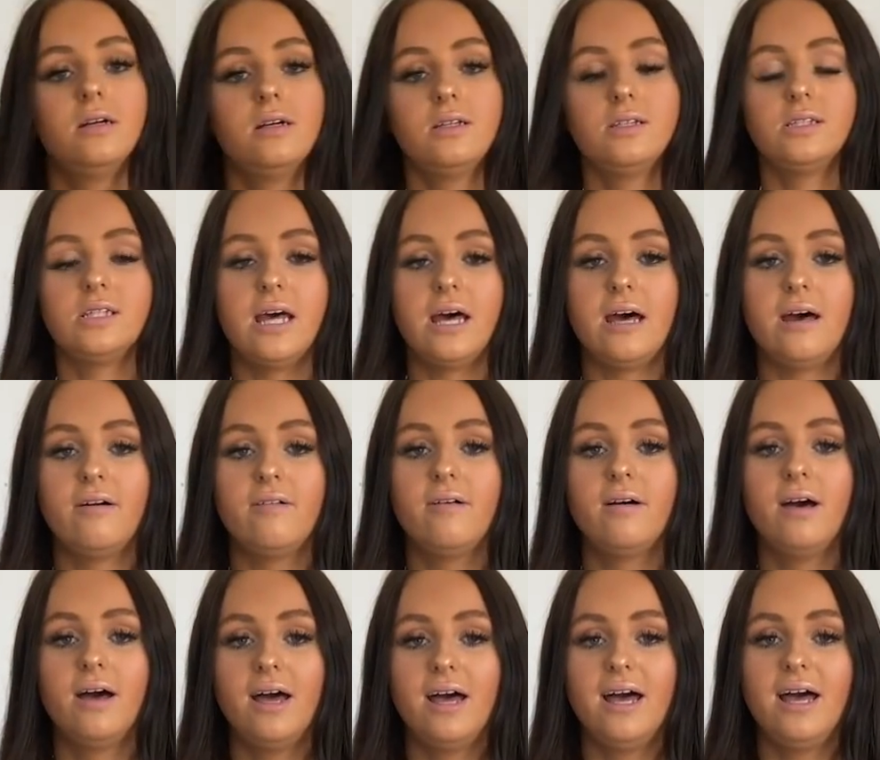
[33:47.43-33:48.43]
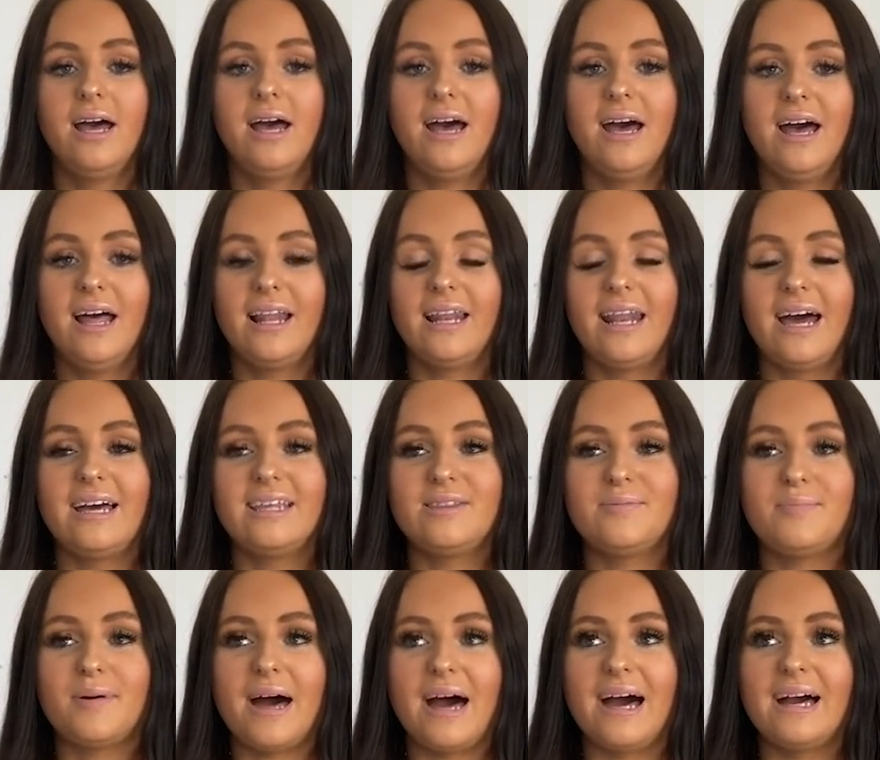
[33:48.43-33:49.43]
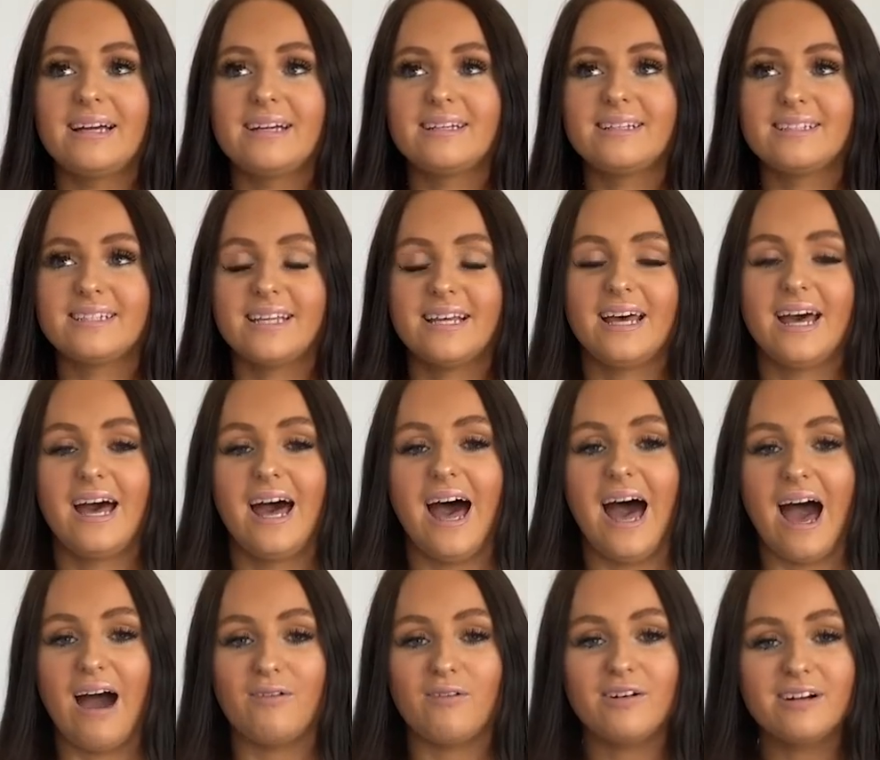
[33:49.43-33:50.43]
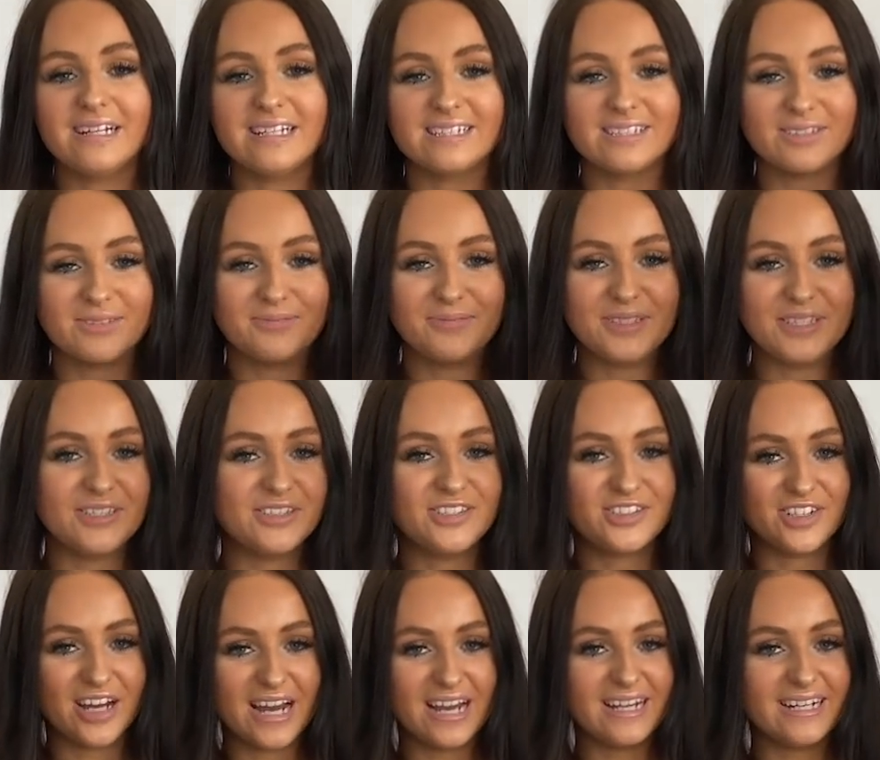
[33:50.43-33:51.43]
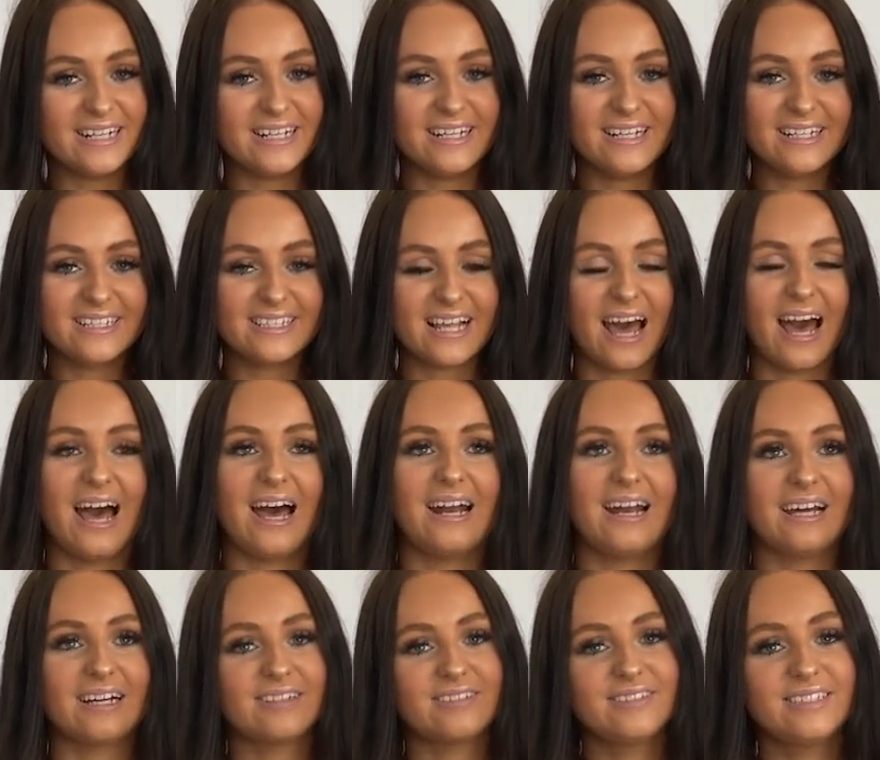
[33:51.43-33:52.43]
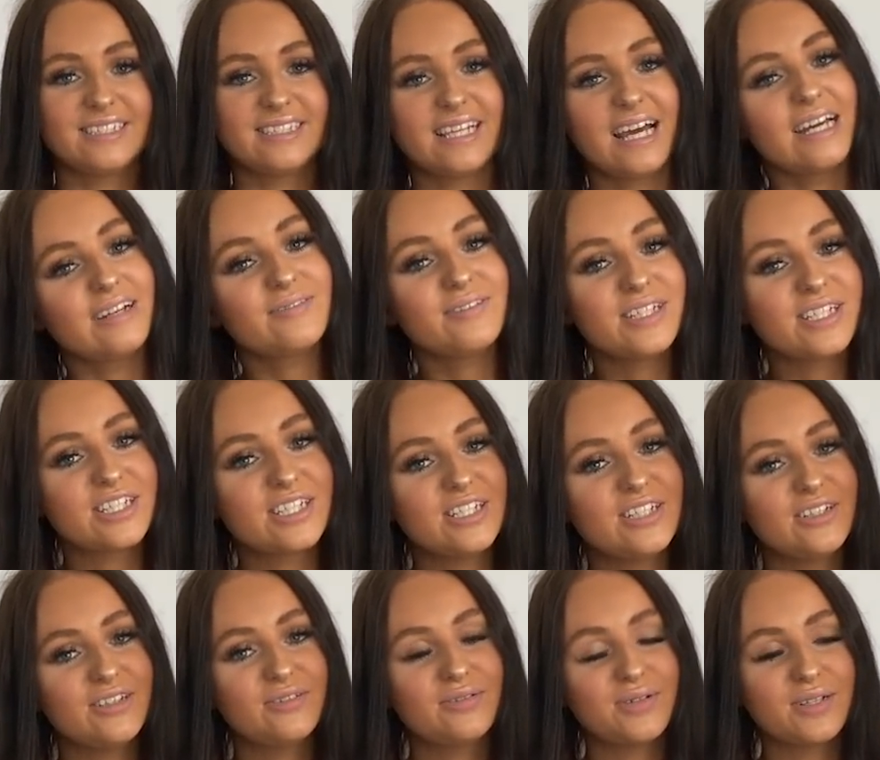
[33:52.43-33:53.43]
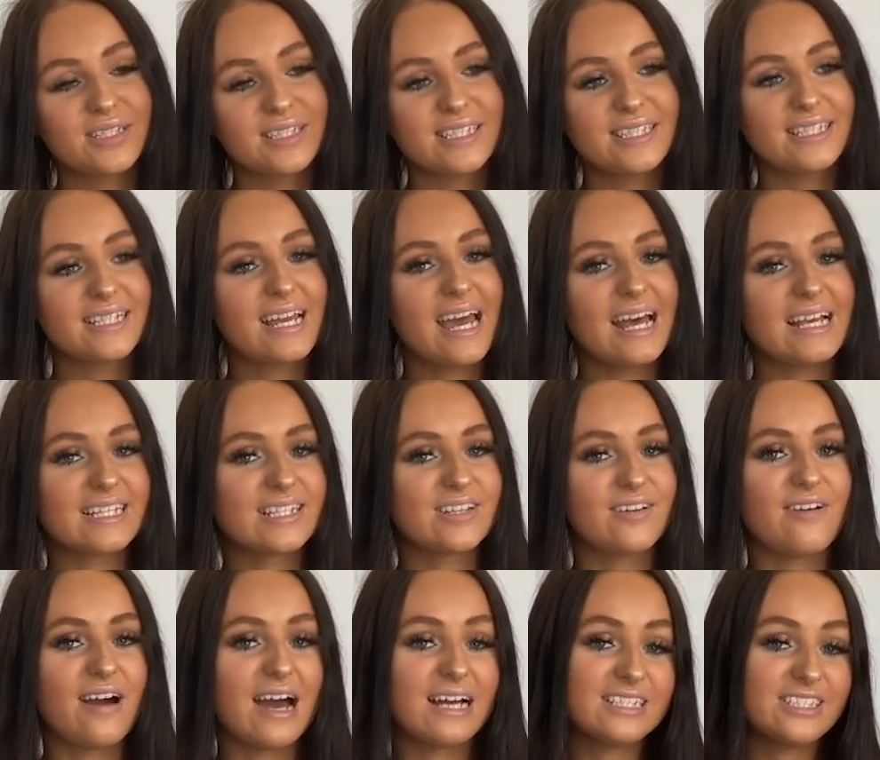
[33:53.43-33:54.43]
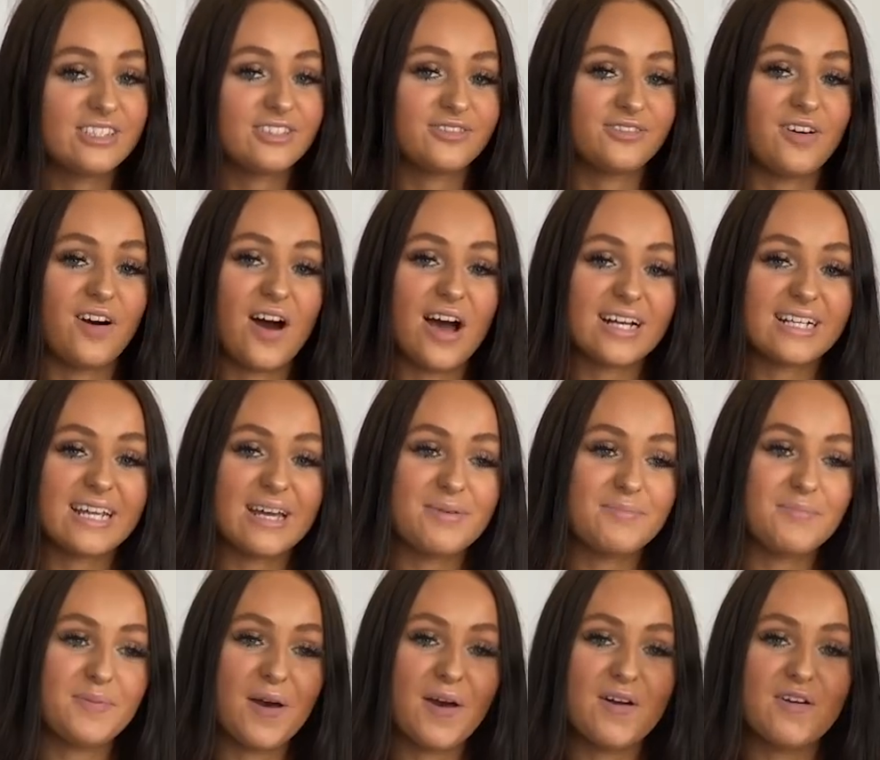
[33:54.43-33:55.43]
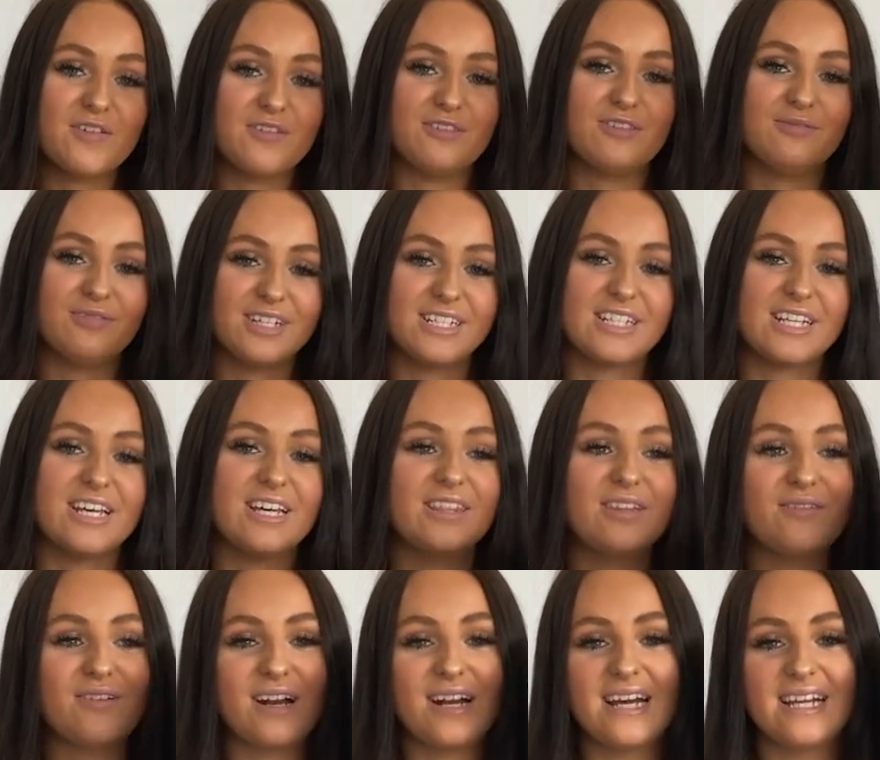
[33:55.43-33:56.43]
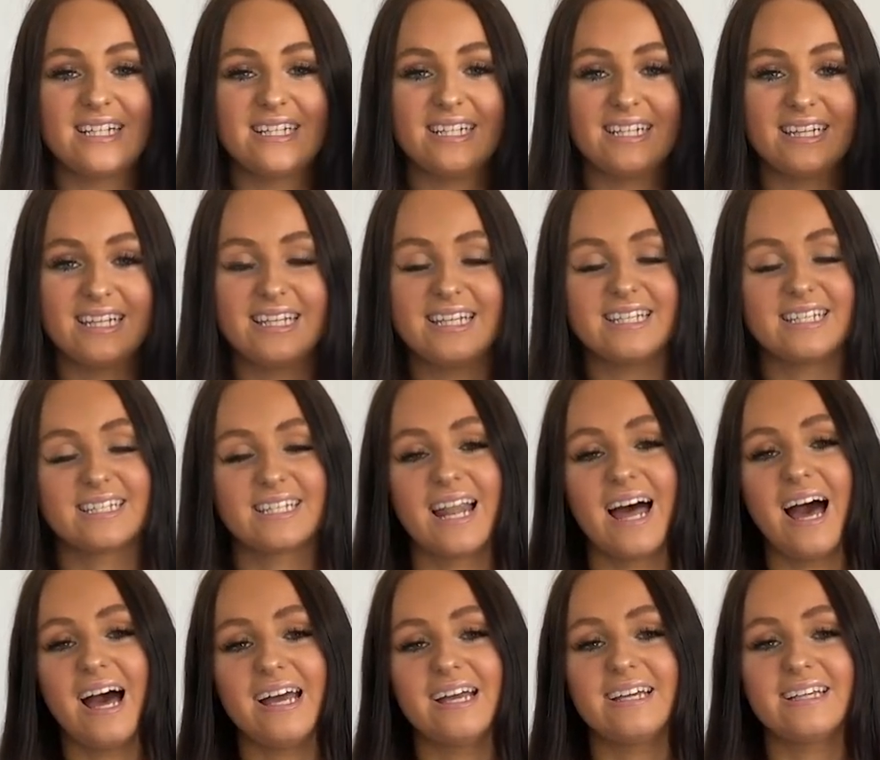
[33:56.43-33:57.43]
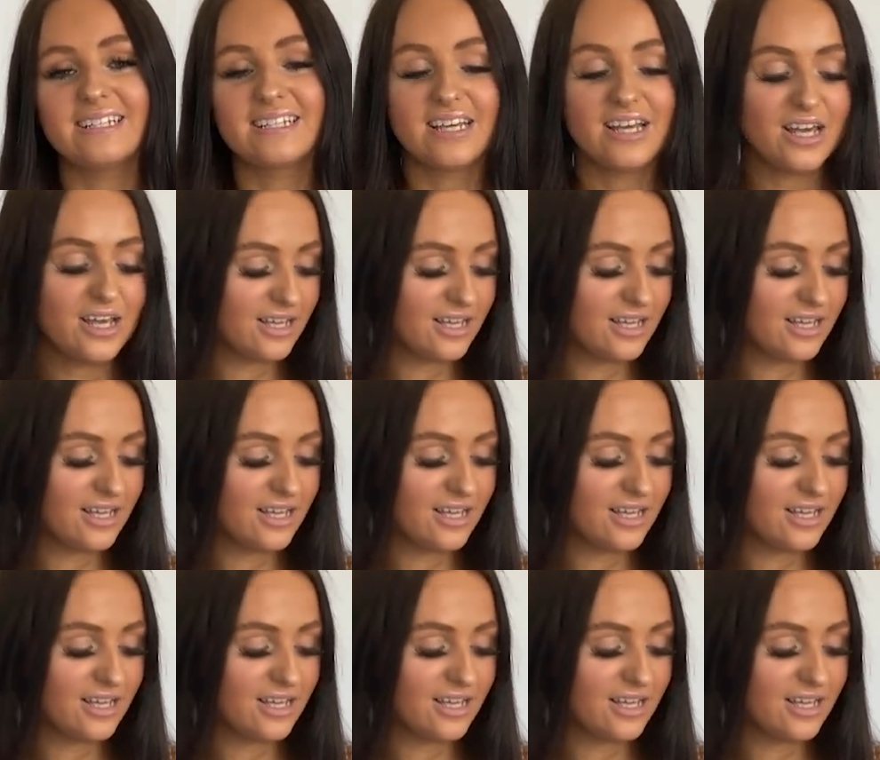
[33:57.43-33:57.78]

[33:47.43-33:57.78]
So, like the bags, I wanted some new trainers and I couldn't decide which nude ones to get, so I just thought I'd get both and return the one I least liked.